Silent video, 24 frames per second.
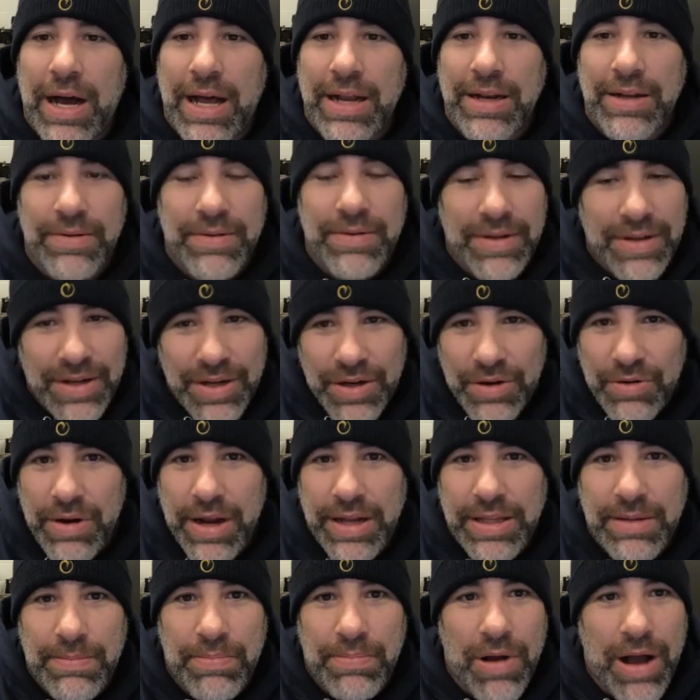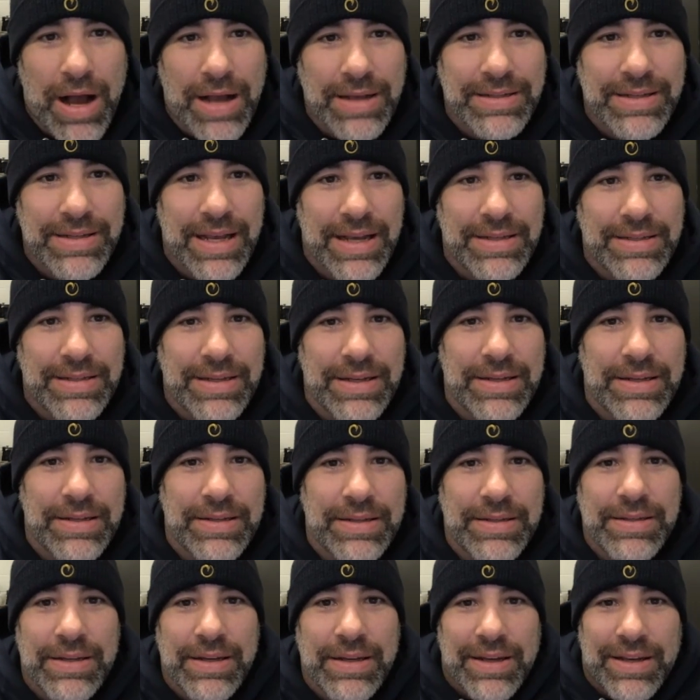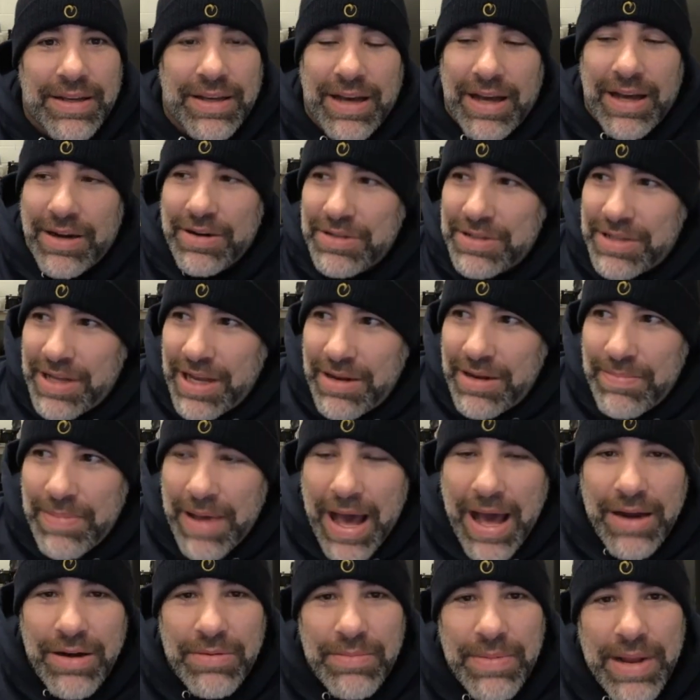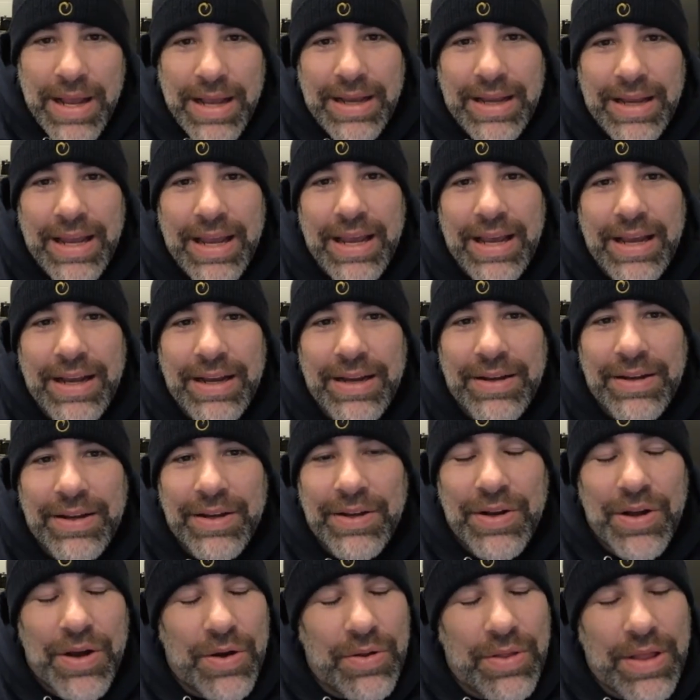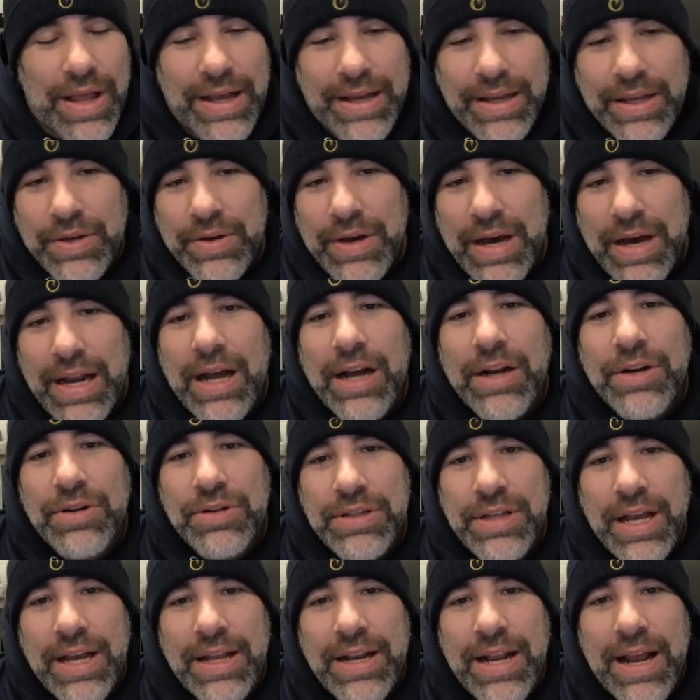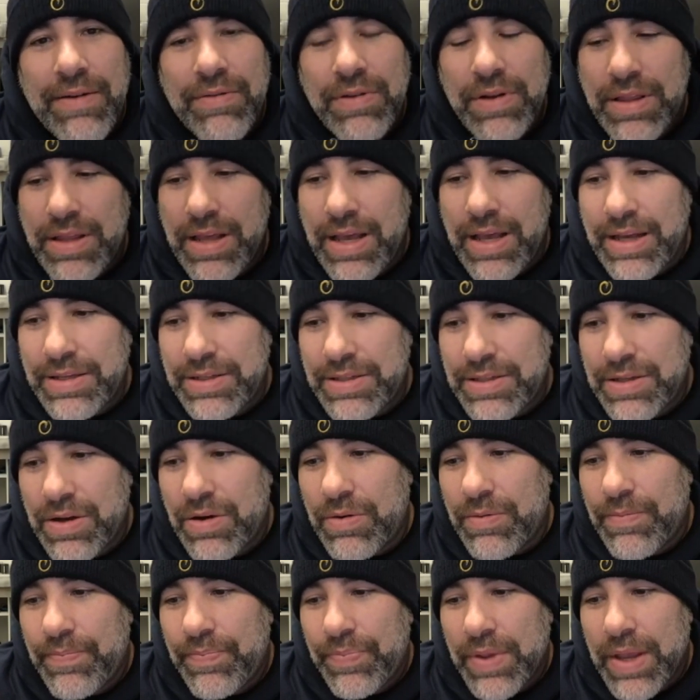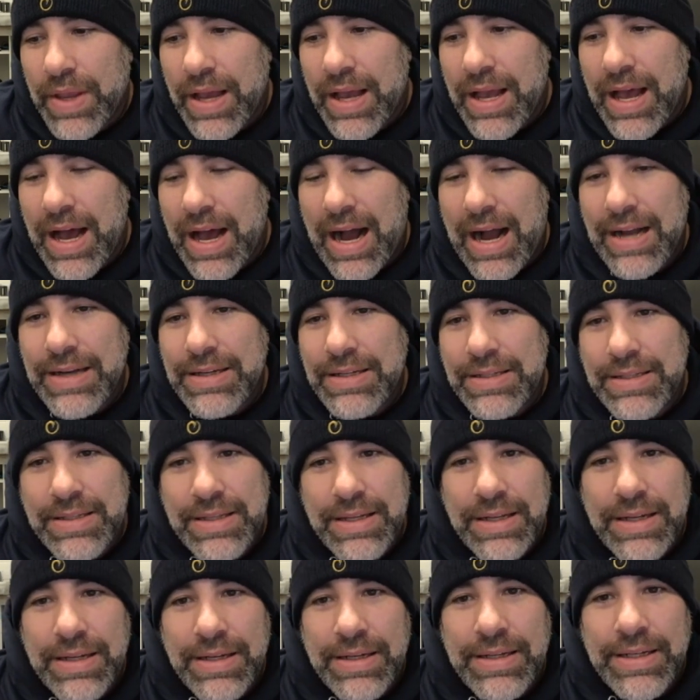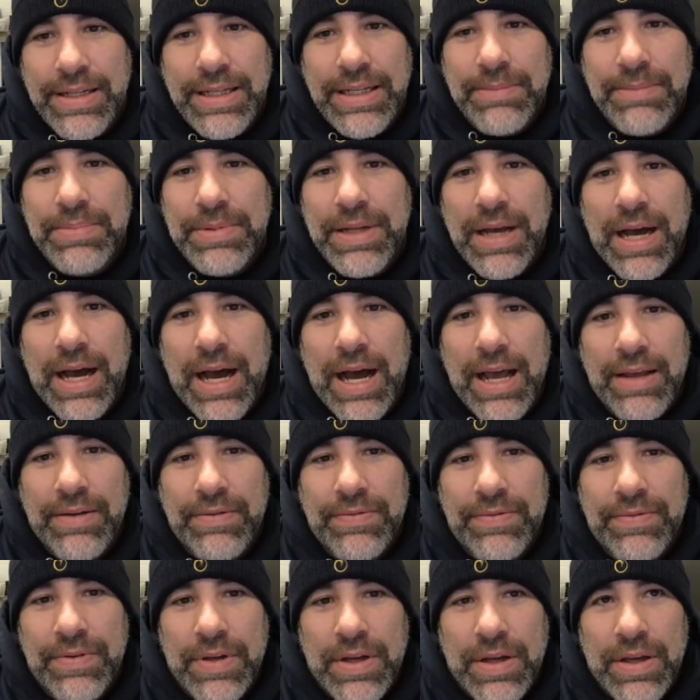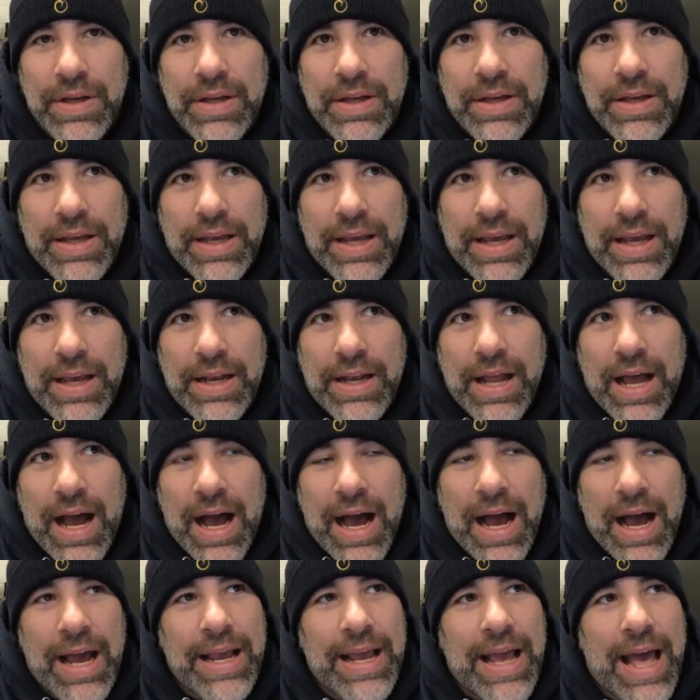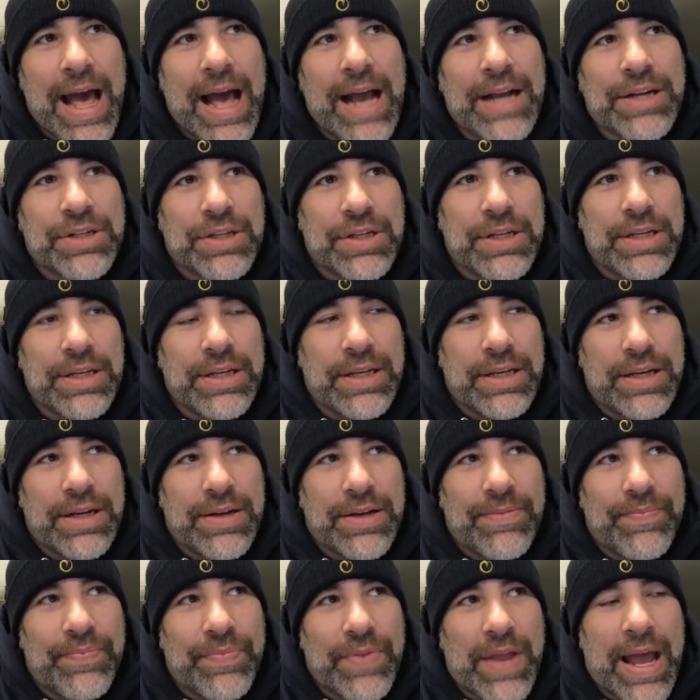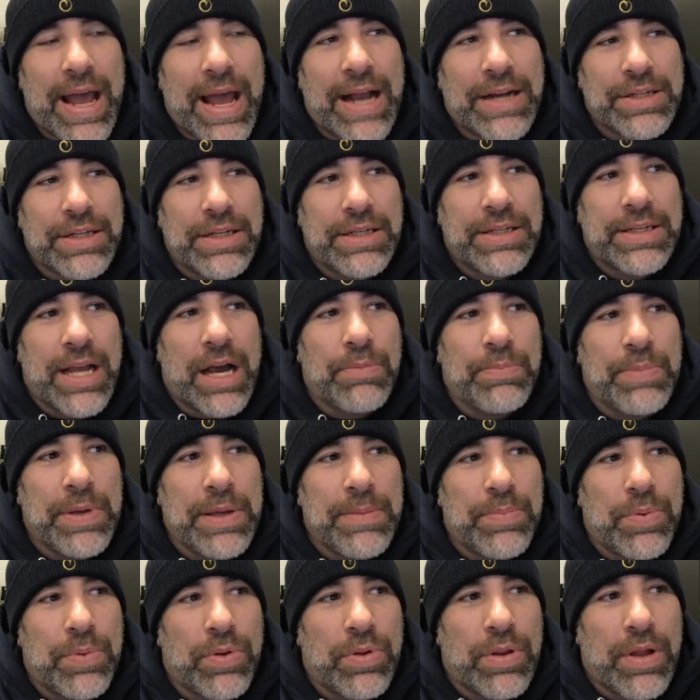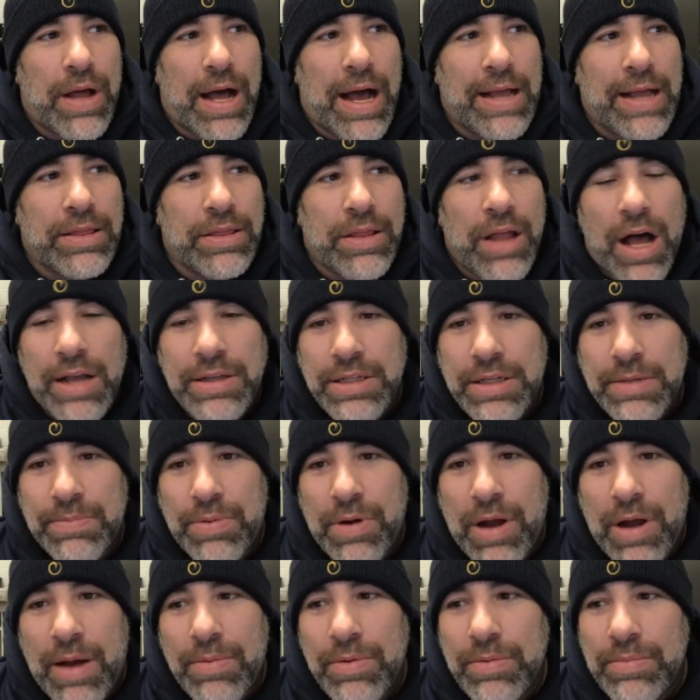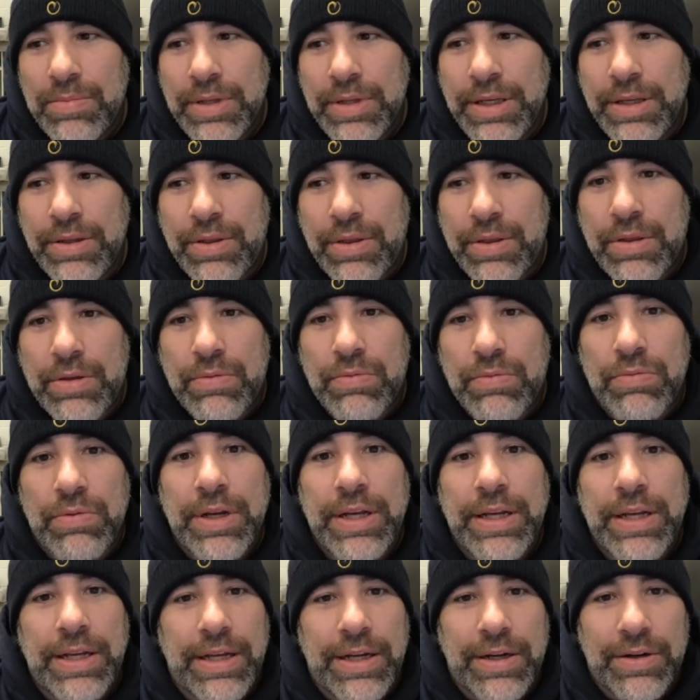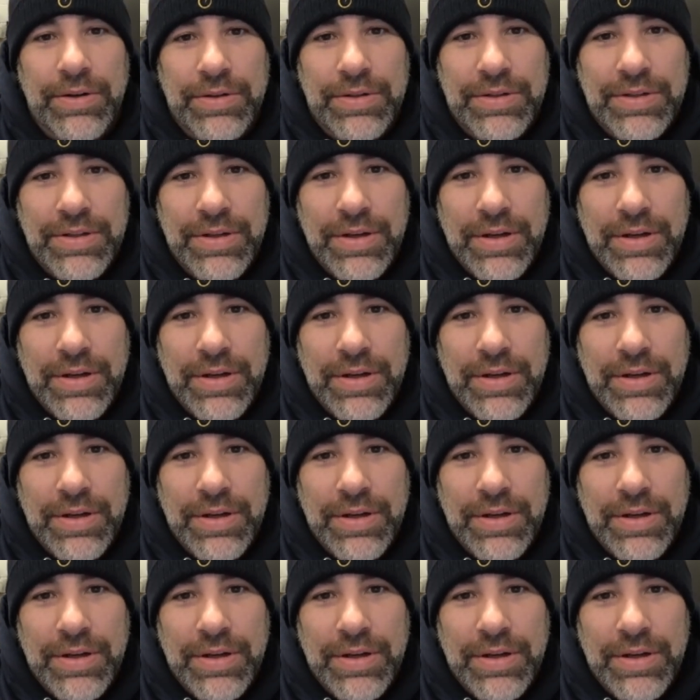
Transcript: to create the processes. Got to understand pattern making. Like, you got to understand everything. So I just did a deep dive, and I actually tell people I lost probably 3 years.